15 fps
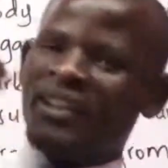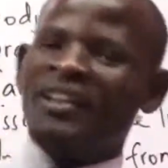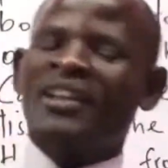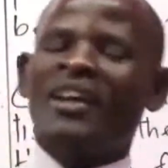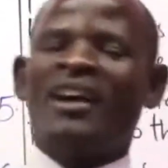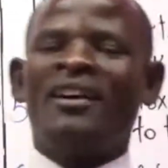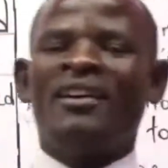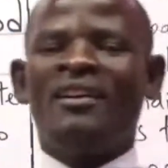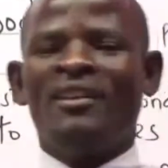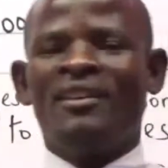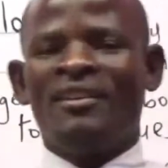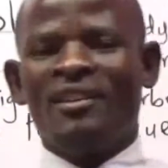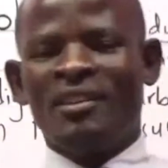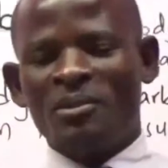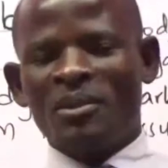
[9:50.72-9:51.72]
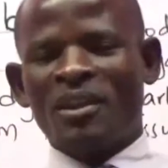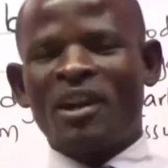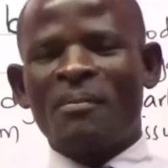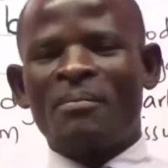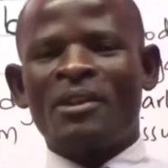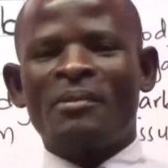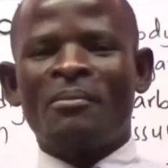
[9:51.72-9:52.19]
here. You wake up
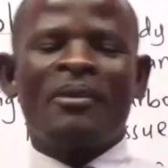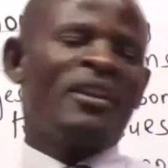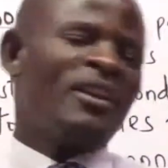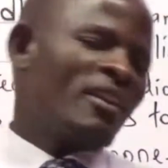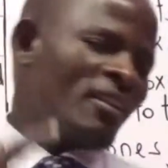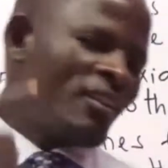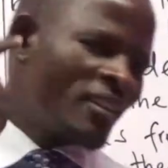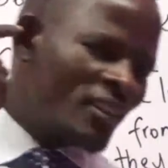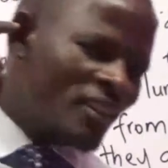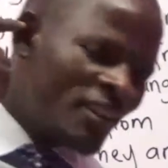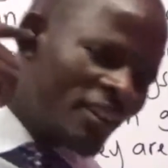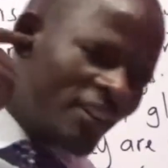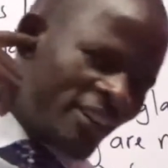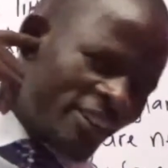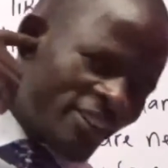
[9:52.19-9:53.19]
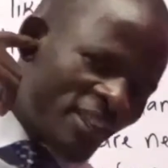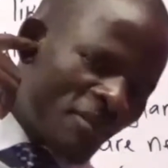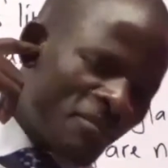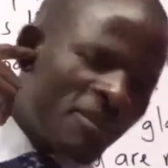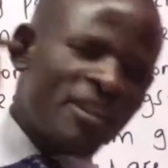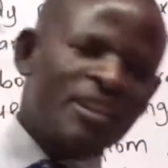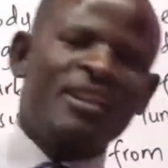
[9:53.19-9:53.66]
in the morning, there's
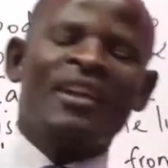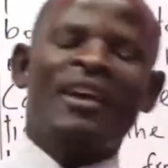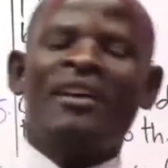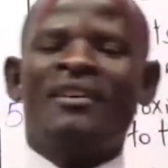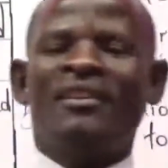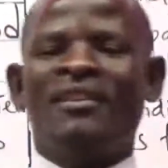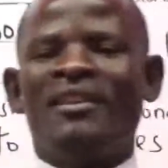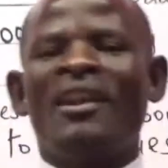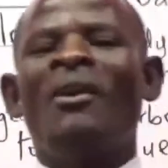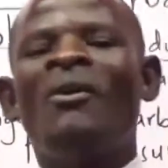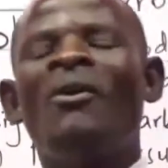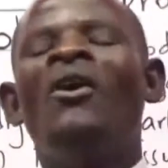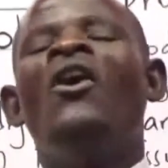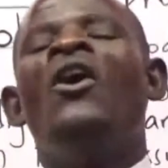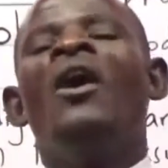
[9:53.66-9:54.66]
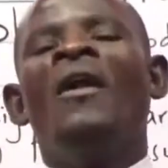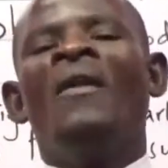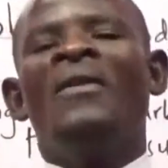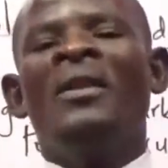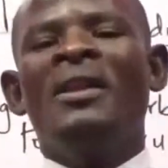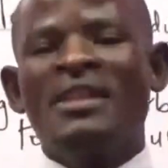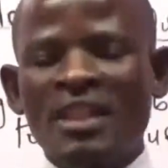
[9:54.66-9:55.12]
something here. Now,
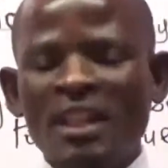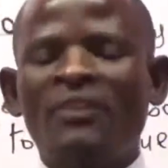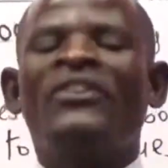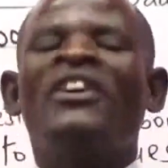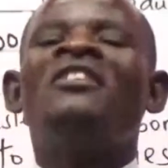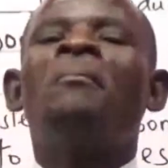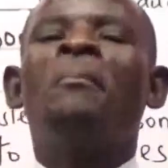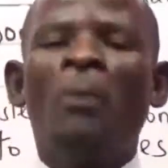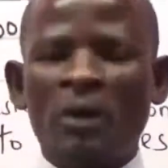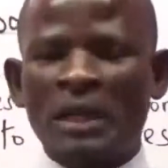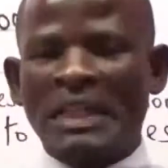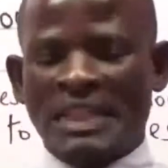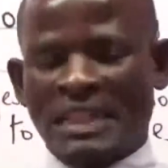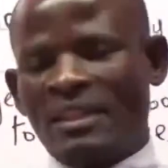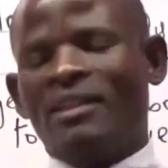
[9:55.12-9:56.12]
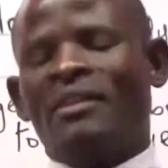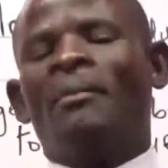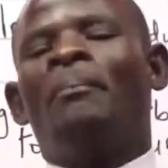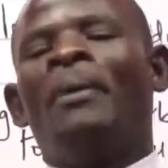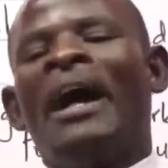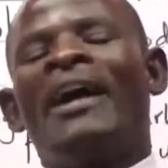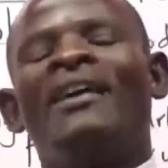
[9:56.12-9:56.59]
different body
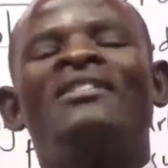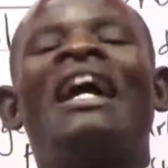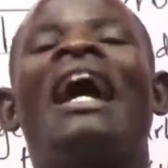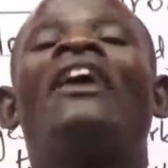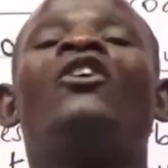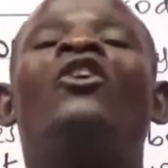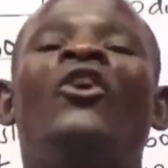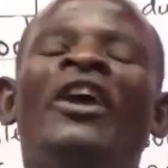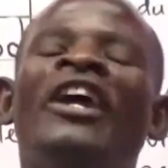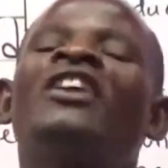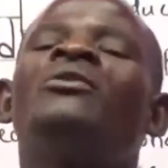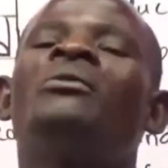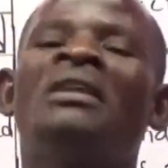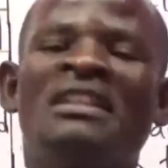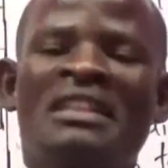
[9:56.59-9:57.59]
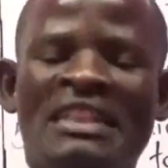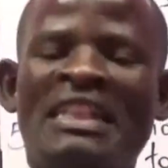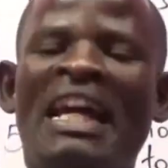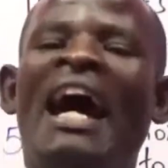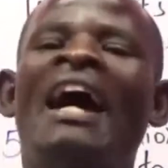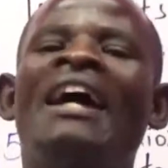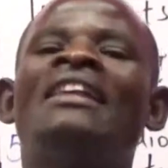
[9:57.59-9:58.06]
parts are going to
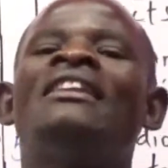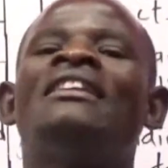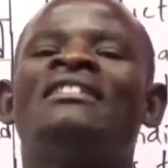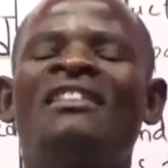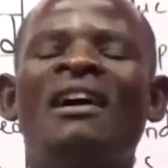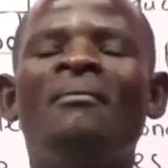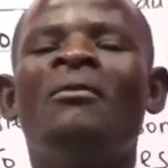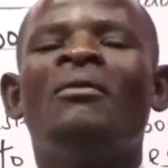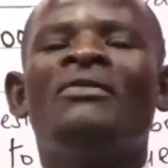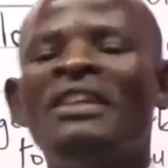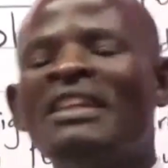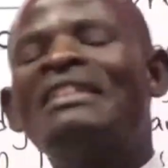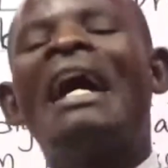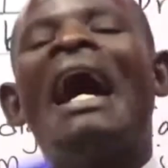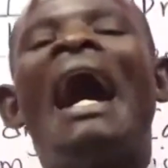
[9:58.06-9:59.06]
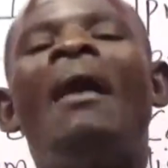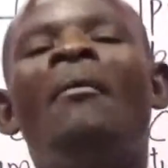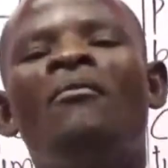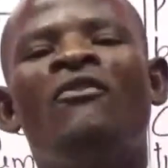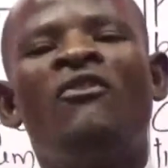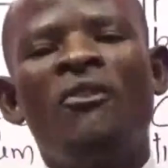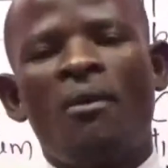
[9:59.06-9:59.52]
discharge some of these
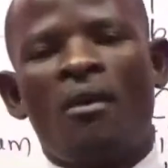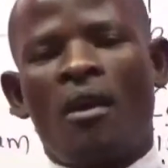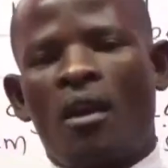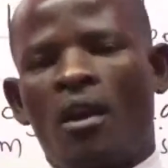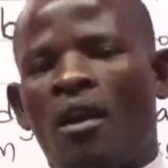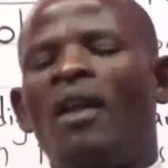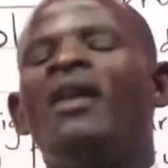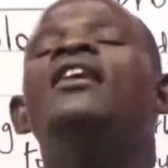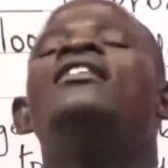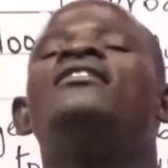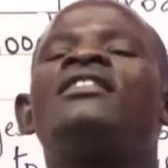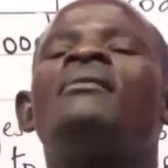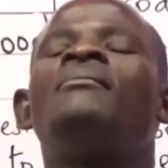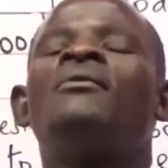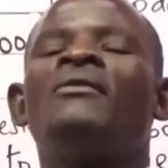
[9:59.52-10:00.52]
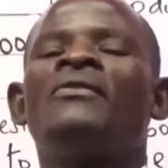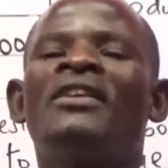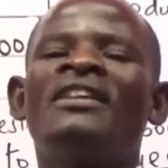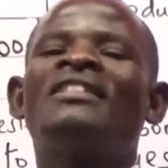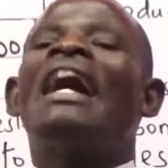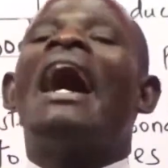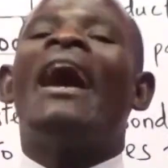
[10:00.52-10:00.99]
harmful, some of
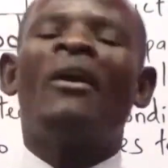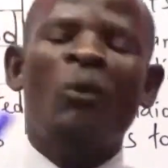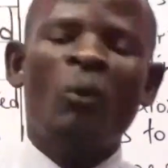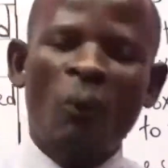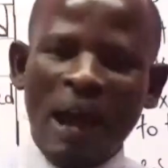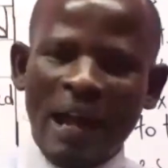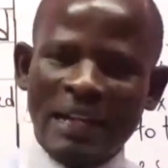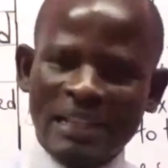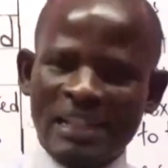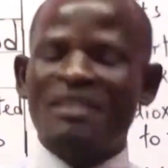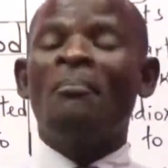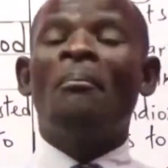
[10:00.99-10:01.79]
these unwanted